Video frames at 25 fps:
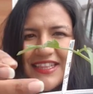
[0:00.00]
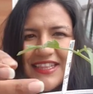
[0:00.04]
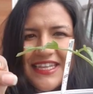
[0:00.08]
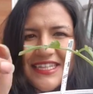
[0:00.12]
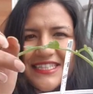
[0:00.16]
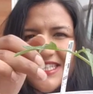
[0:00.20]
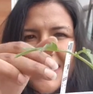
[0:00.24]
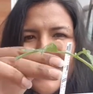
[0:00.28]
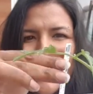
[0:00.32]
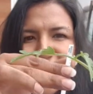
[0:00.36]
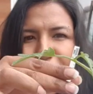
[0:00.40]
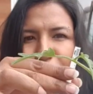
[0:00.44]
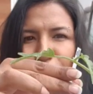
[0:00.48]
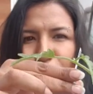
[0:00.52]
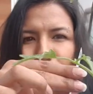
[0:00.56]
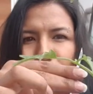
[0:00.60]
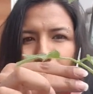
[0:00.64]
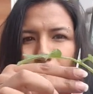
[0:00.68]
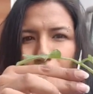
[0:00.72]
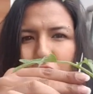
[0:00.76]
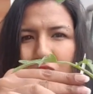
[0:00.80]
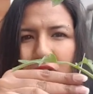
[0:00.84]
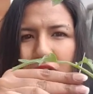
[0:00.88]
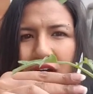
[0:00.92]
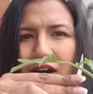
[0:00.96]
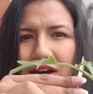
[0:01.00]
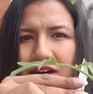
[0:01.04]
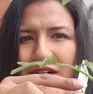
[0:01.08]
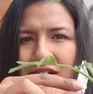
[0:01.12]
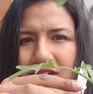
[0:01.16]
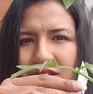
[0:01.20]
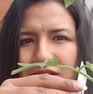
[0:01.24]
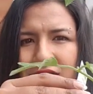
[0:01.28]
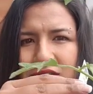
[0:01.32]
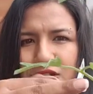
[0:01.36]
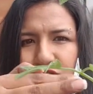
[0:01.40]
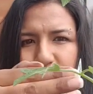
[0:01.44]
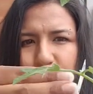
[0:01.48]
they take longer
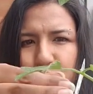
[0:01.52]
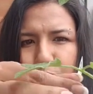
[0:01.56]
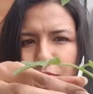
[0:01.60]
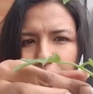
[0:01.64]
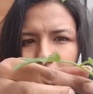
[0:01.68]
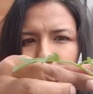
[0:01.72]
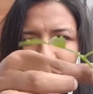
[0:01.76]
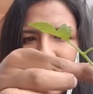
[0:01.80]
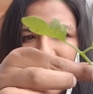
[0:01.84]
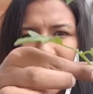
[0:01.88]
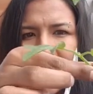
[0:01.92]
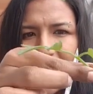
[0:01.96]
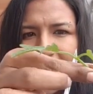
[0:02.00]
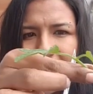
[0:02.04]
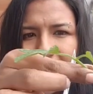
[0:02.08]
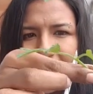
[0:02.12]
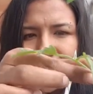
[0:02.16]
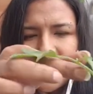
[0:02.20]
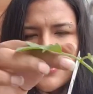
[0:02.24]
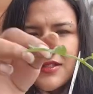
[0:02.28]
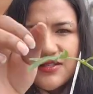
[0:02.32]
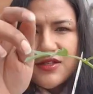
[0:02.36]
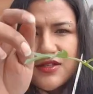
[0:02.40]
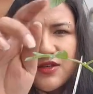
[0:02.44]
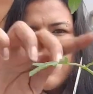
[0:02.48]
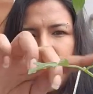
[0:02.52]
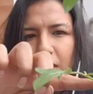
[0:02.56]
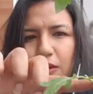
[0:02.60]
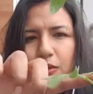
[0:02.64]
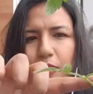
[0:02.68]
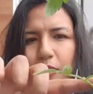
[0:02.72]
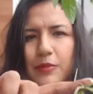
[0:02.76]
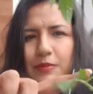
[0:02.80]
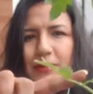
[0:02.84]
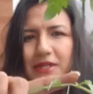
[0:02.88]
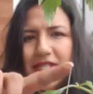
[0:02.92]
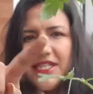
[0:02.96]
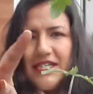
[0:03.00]
to propagate. So I
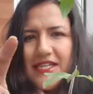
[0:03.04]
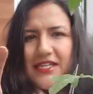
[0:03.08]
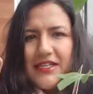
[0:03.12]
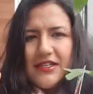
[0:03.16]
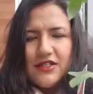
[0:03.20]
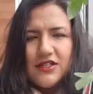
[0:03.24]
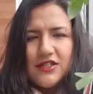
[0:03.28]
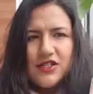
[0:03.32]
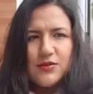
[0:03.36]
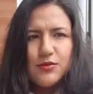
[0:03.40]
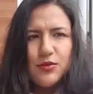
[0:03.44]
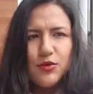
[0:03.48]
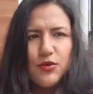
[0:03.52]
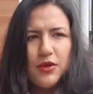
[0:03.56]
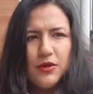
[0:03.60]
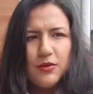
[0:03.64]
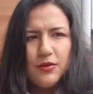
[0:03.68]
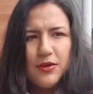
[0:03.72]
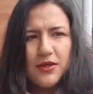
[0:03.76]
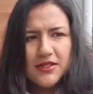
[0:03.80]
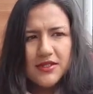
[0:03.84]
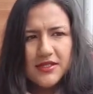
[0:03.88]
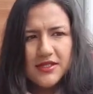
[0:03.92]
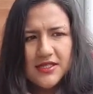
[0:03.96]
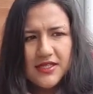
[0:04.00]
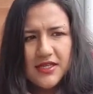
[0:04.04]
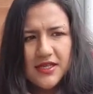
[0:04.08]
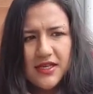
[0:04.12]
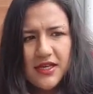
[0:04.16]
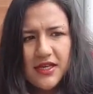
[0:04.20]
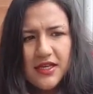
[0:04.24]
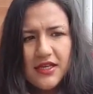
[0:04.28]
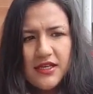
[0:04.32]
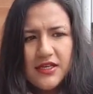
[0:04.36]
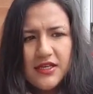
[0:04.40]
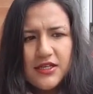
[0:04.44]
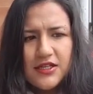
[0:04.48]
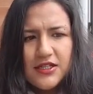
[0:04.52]
won't be taking the smaller ones,
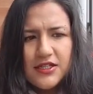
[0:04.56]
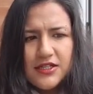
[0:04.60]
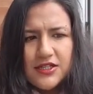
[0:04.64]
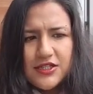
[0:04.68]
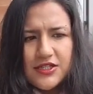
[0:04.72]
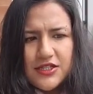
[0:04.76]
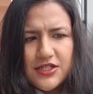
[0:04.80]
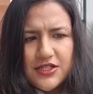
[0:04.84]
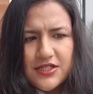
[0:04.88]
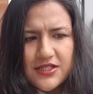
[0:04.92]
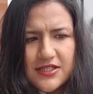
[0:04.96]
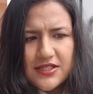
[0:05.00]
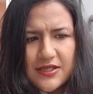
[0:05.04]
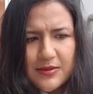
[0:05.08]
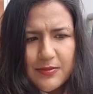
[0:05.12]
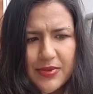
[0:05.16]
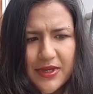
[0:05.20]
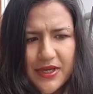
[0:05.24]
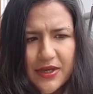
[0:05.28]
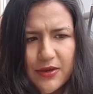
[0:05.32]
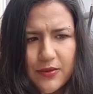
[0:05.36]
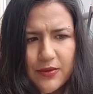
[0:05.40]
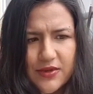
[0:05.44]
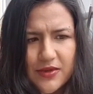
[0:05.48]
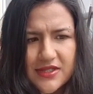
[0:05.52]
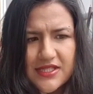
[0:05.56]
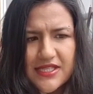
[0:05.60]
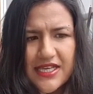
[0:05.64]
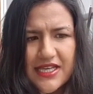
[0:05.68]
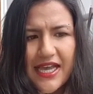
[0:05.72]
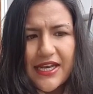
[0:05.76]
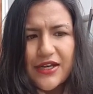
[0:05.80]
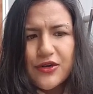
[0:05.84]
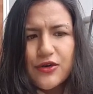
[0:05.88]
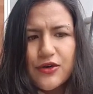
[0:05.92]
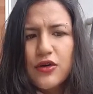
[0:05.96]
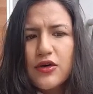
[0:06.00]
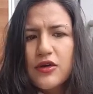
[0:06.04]
just the bigger ones,
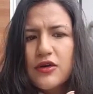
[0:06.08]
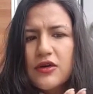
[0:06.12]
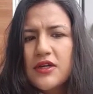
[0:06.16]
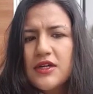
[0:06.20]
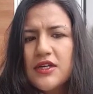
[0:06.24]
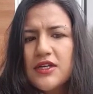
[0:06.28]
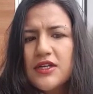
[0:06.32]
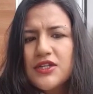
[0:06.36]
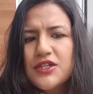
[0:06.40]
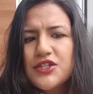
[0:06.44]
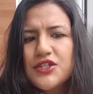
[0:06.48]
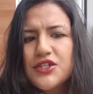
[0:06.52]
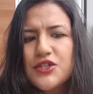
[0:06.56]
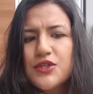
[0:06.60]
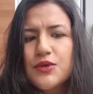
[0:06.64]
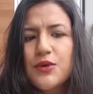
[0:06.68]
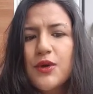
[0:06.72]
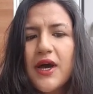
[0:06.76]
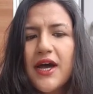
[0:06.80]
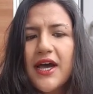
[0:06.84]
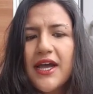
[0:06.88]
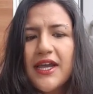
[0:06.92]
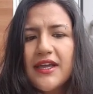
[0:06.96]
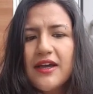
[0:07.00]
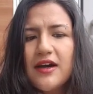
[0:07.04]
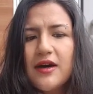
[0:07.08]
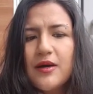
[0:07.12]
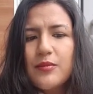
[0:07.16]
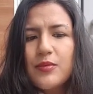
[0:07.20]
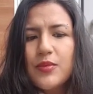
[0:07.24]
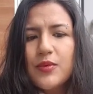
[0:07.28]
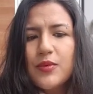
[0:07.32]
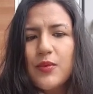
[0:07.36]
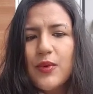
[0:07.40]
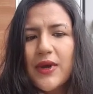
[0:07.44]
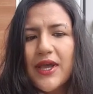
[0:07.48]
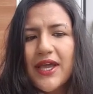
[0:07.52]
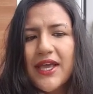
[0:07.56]
and not too high up
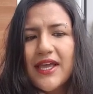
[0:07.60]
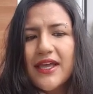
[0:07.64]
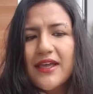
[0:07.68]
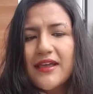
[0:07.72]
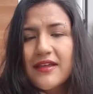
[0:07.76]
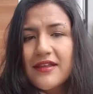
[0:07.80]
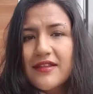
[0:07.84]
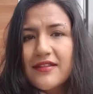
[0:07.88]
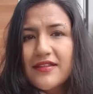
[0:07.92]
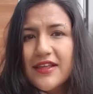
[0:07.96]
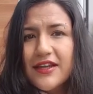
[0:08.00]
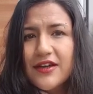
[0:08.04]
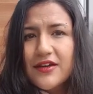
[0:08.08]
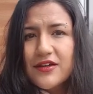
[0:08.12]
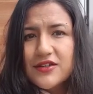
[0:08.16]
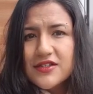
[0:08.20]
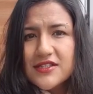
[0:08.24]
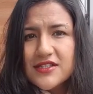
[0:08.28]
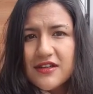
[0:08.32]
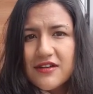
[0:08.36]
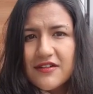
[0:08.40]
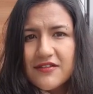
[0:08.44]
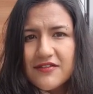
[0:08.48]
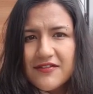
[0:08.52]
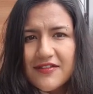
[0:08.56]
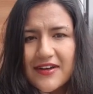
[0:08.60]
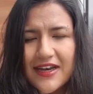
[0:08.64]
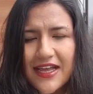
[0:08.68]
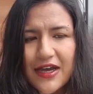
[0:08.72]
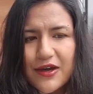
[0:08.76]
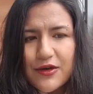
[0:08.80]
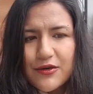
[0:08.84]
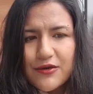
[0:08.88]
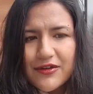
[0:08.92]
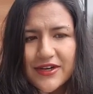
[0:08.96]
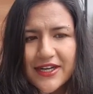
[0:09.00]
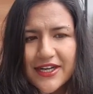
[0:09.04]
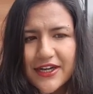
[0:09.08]
where they're going to start
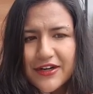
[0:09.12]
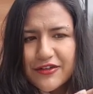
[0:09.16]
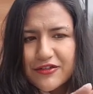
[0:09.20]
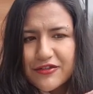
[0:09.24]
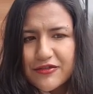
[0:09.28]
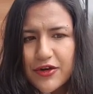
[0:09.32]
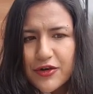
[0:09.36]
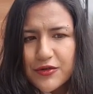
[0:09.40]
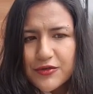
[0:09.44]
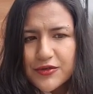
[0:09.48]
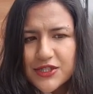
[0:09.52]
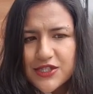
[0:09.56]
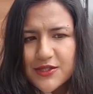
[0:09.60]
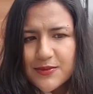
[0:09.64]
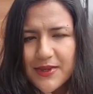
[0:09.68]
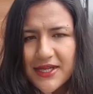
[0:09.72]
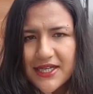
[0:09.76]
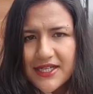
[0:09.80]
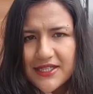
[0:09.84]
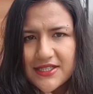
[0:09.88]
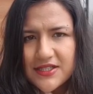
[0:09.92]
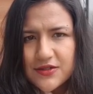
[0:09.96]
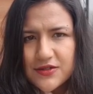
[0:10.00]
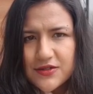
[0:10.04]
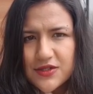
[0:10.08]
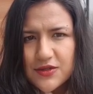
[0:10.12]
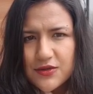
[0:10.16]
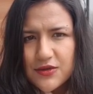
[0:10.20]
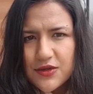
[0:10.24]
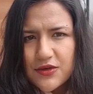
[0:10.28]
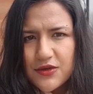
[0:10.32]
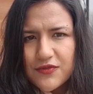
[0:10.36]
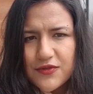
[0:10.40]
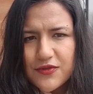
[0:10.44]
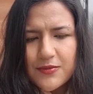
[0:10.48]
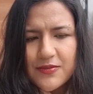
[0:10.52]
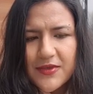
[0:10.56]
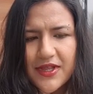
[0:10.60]
flowering and growing tomatoes. So
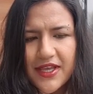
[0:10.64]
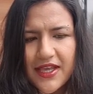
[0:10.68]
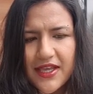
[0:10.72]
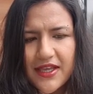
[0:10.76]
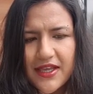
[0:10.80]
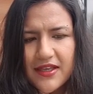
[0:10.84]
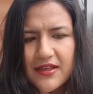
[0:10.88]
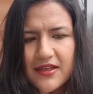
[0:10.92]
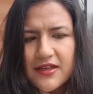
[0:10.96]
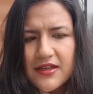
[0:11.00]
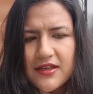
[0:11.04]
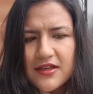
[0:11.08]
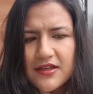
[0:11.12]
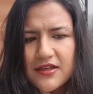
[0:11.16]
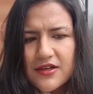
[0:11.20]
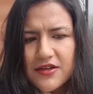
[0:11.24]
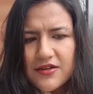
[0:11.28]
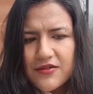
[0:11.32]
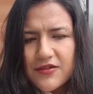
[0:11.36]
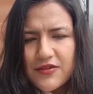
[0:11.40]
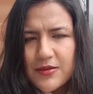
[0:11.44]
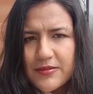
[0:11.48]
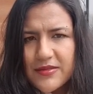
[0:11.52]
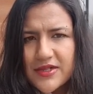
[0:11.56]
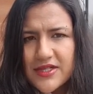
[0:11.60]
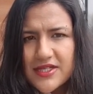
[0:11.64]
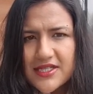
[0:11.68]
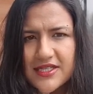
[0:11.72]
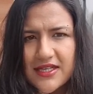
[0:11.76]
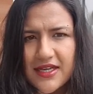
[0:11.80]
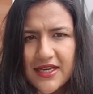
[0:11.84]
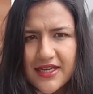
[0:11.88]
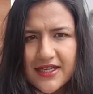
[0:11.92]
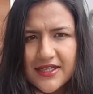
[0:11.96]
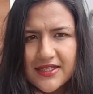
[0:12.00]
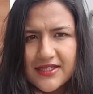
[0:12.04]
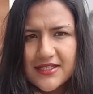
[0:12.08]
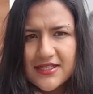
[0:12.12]
not from there, from the
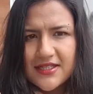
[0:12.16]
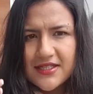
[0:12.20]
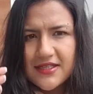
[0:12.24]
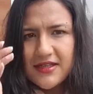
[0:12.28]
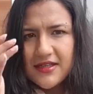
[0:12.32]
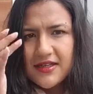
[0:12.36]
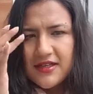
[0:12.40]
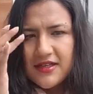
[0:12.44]
sides,